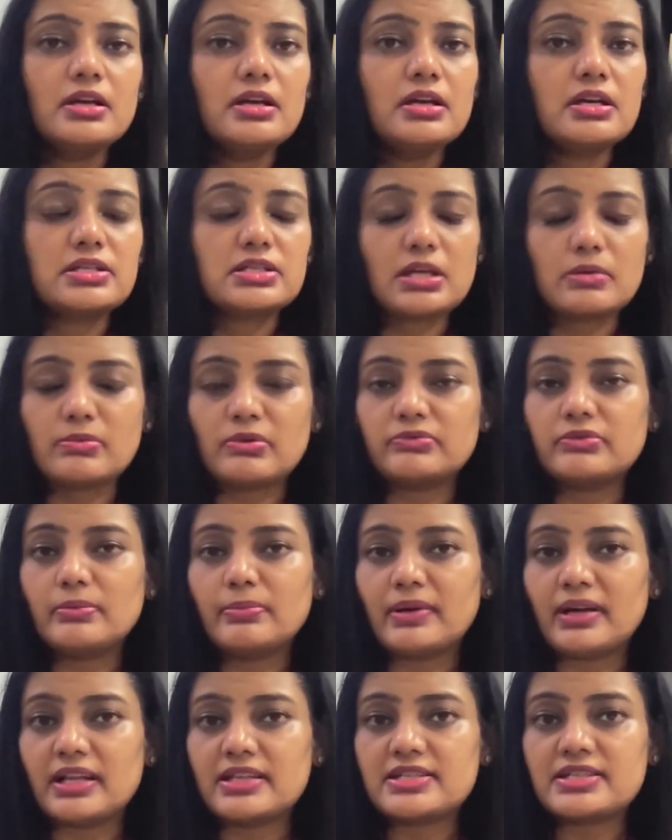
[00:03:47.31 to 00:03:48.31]
Some of the
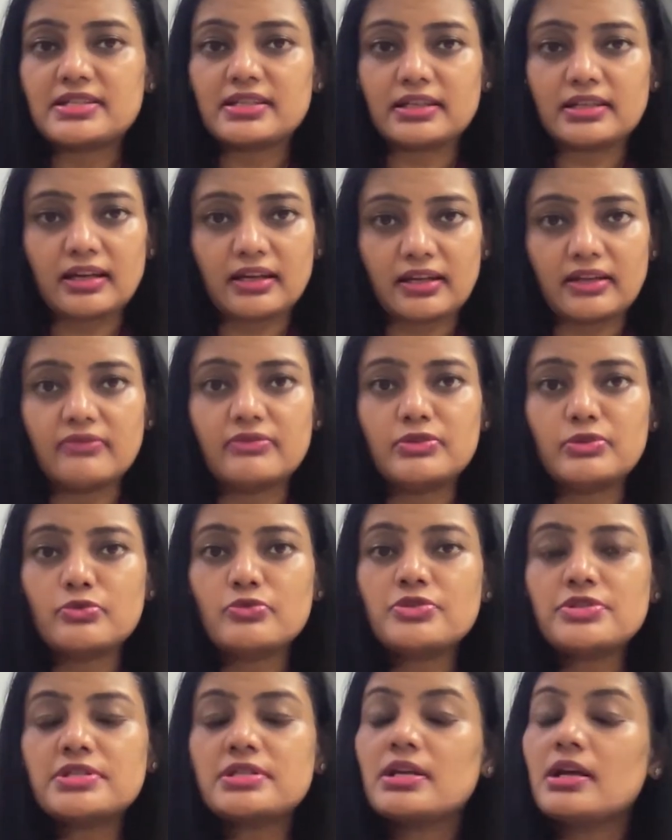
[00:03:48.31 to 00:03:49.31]
brands that I have
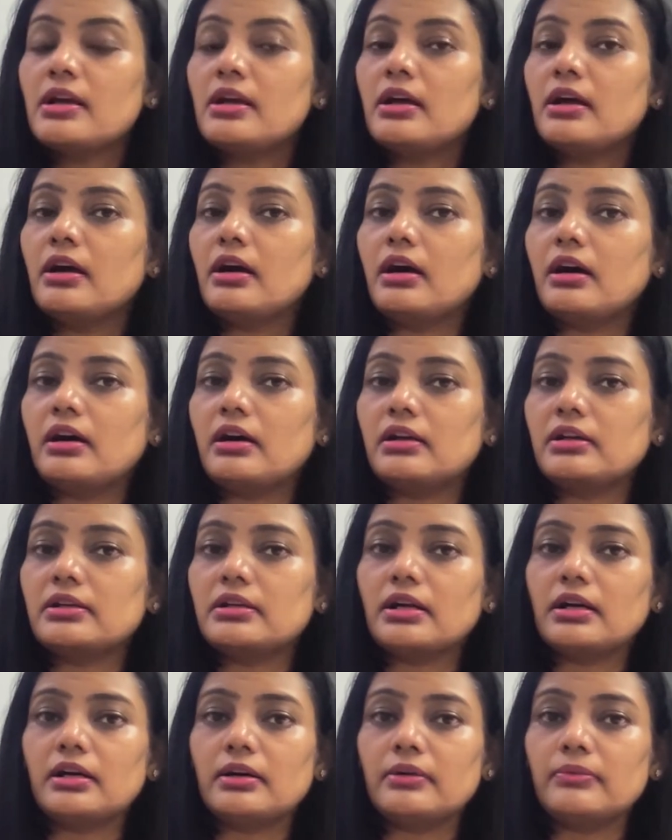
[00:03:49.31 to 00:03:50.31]
used are
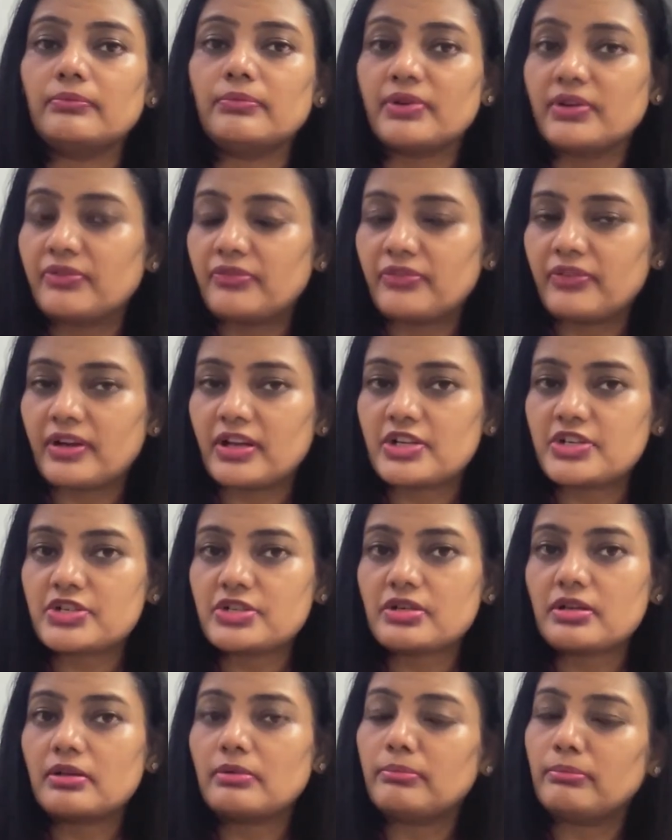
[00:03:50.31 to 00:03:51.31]

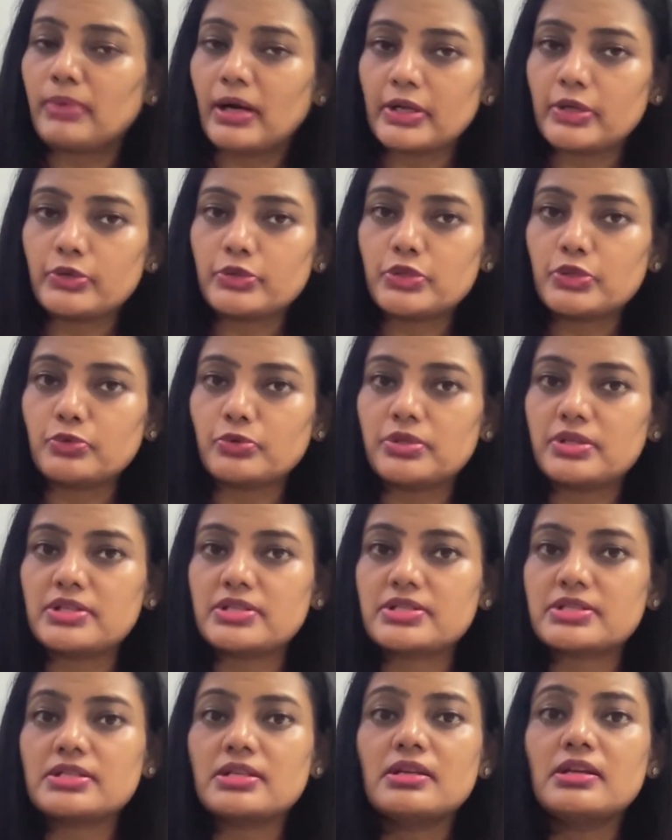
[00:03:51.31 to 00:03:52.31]
Refresh,
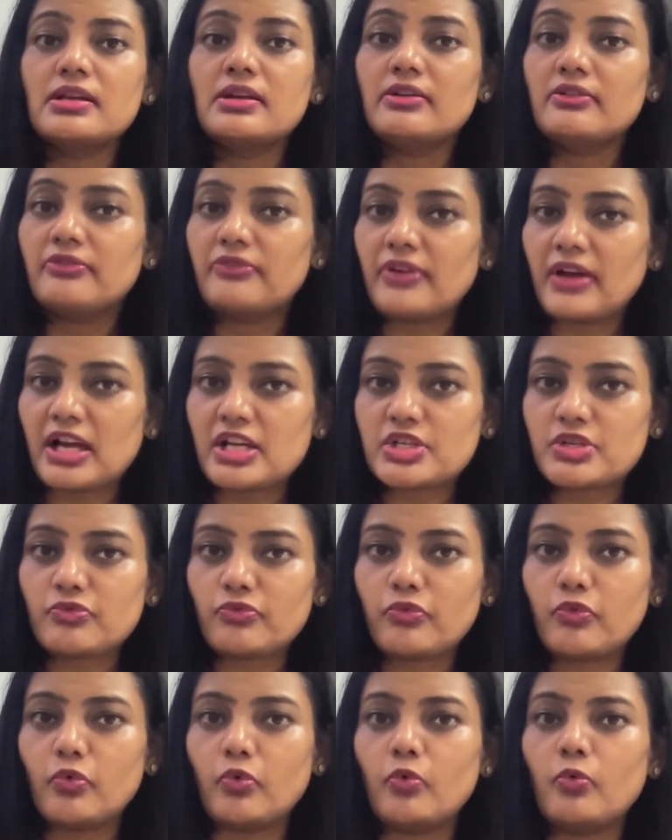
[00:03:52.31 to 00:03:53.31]
BioCutis, Fash
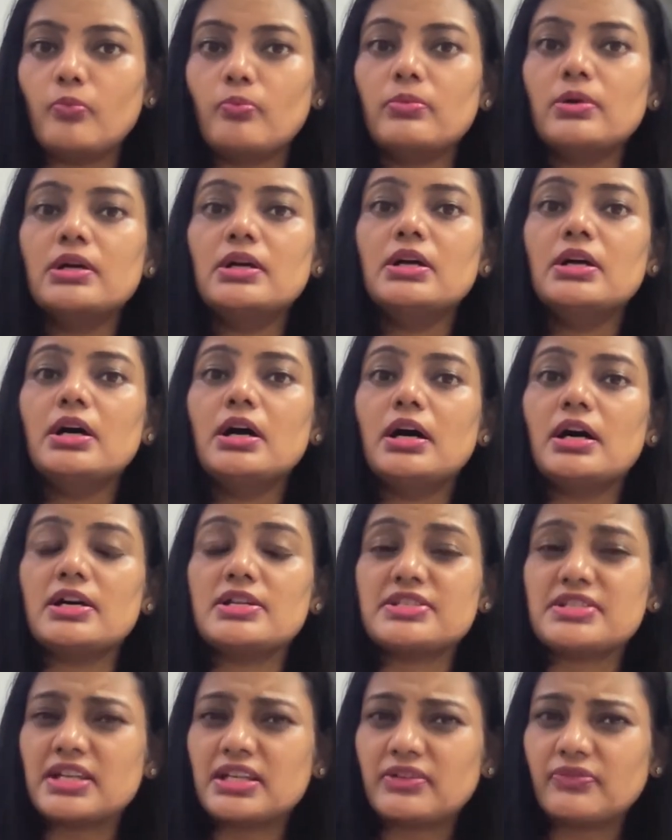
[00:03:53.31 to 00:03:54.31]
Foam,
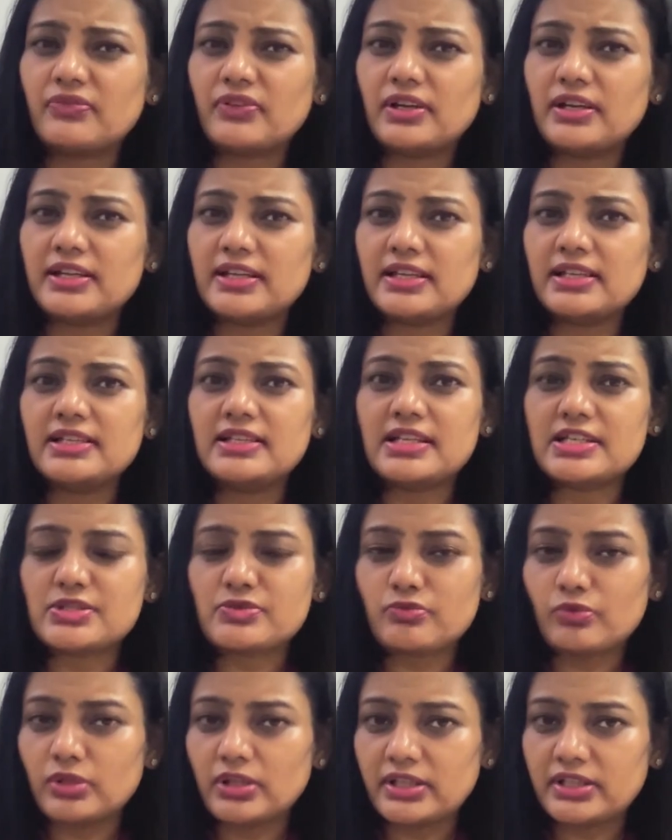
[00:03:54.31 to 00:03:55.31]
Cetaphil Daily
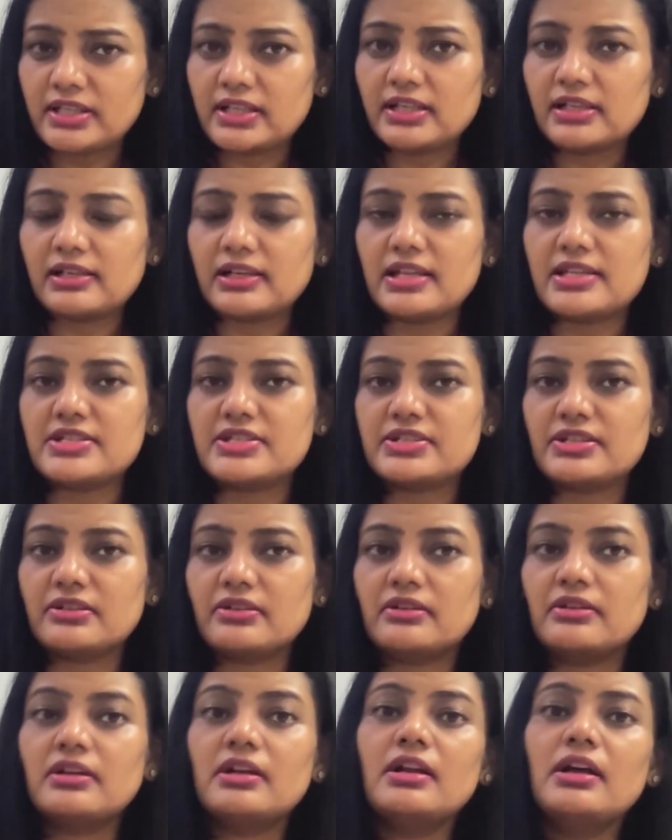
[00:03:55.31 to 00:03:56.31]
Exfoliating
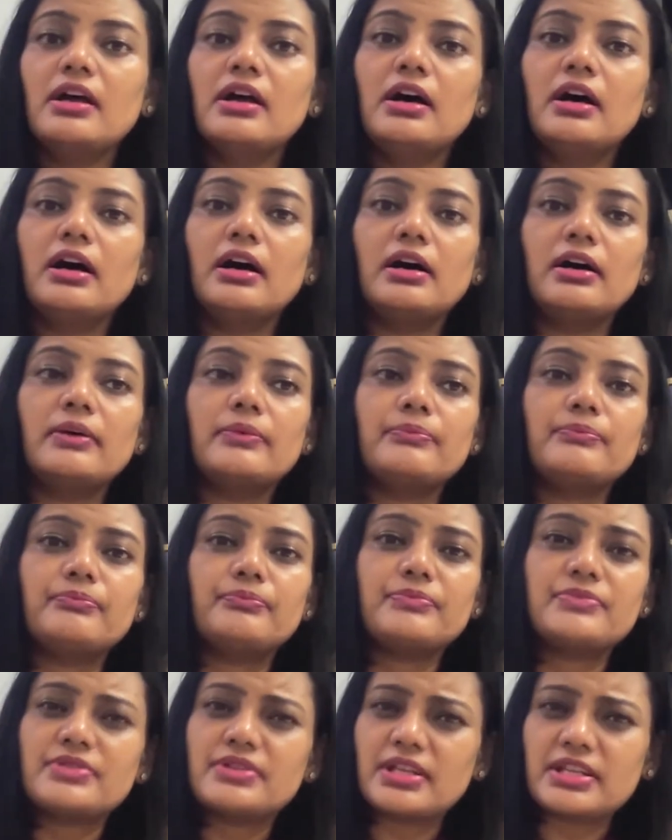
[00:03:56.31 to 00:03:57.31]
Cleanser,
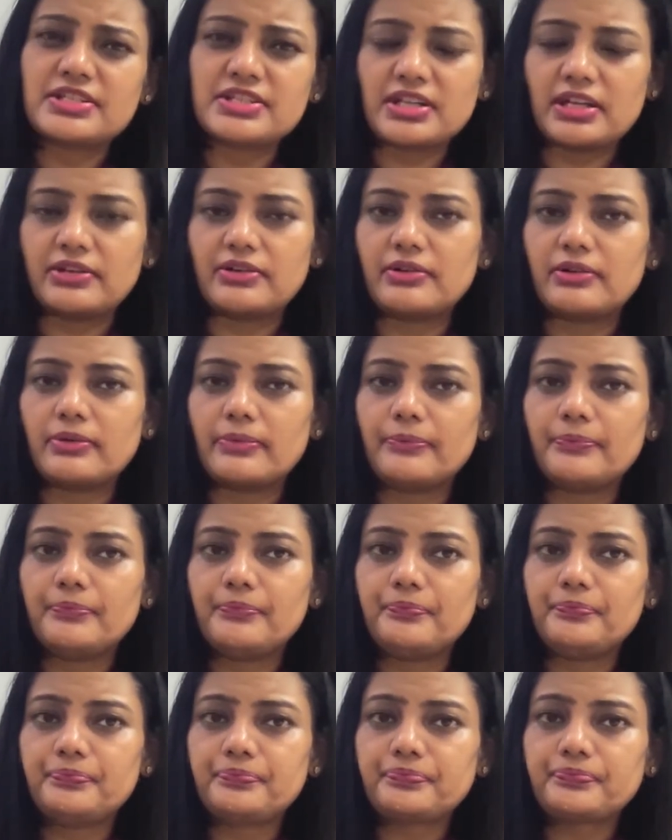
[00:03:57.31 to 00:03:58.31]
etc.
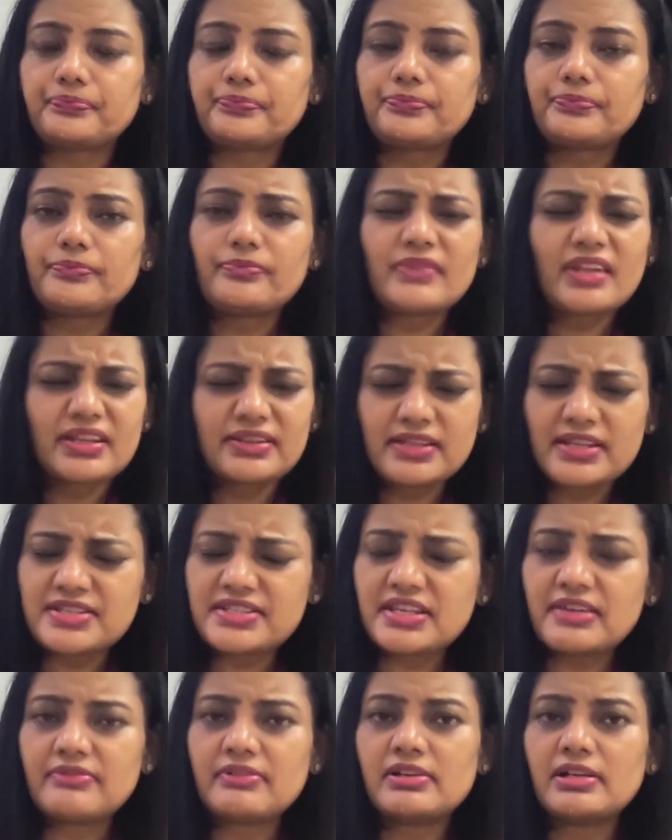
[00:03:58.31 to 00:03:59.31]
There are
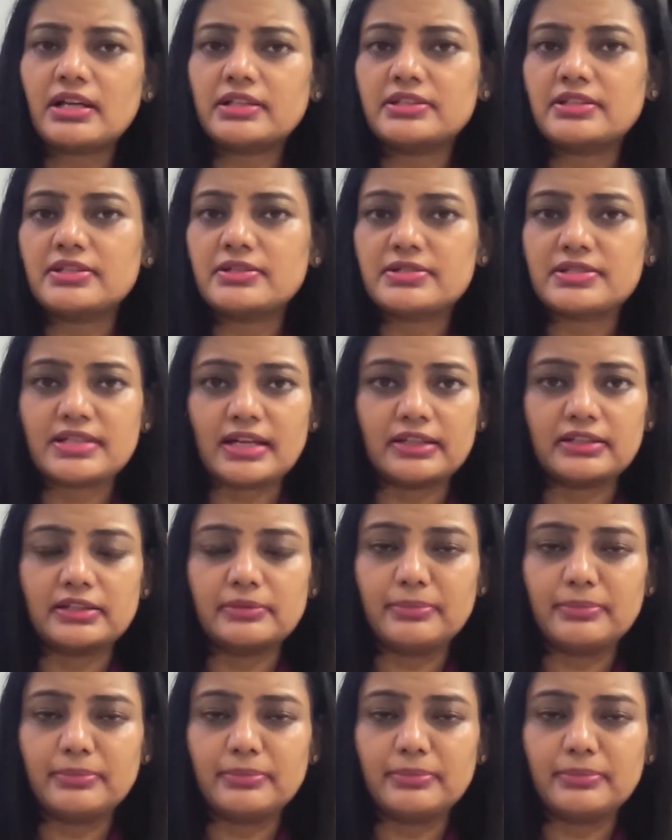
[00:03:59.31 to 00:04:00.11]
several other standard